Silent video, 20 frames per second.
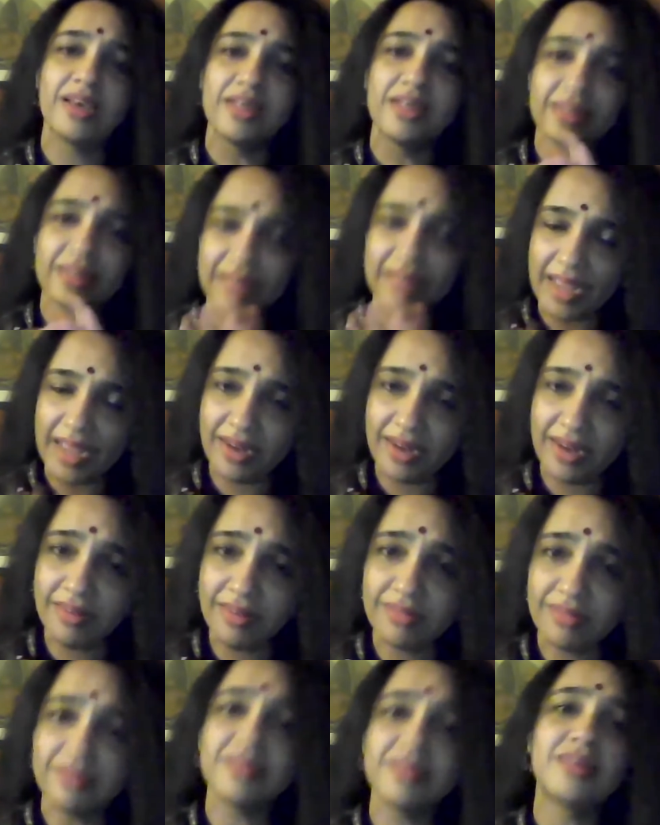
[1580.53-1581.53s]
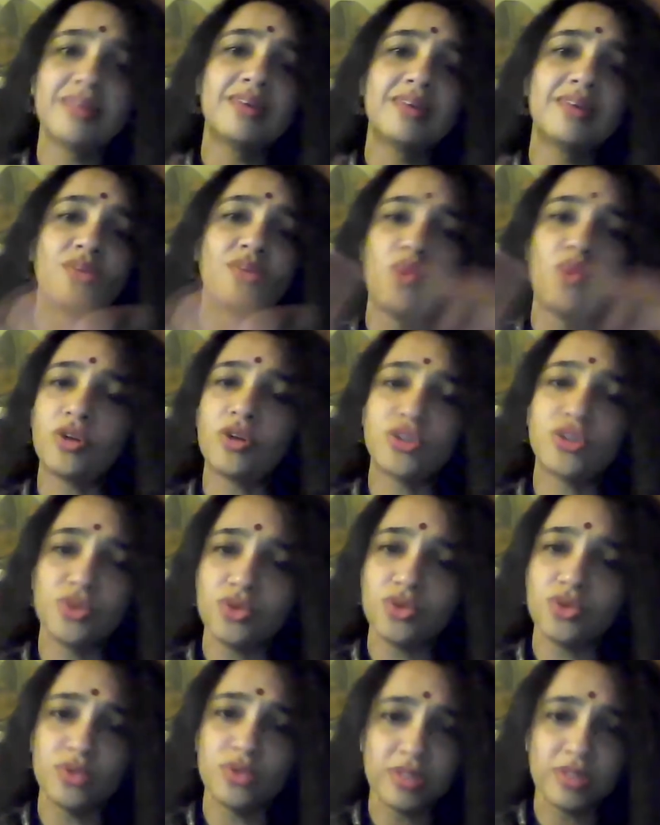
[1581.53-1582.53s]
Then what you
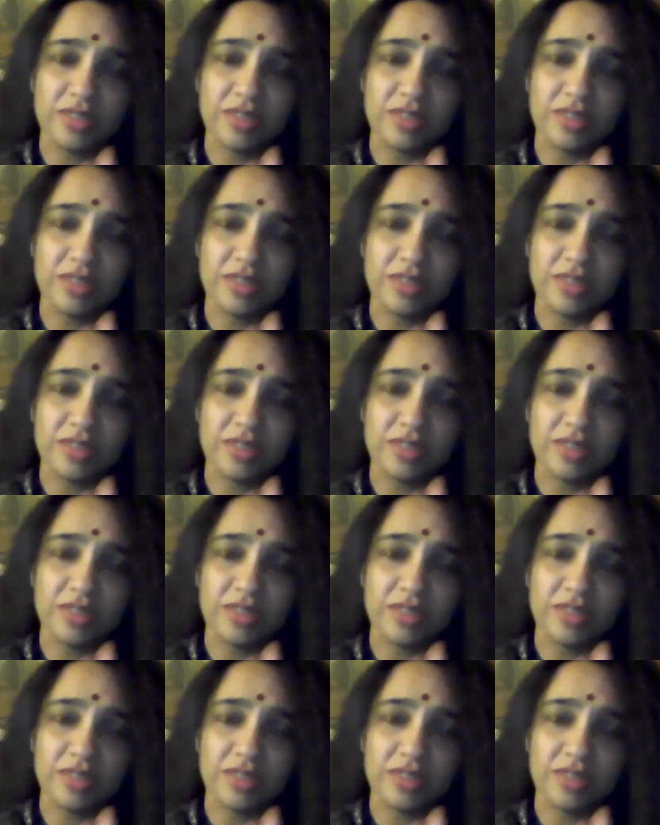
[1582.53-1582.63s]
do is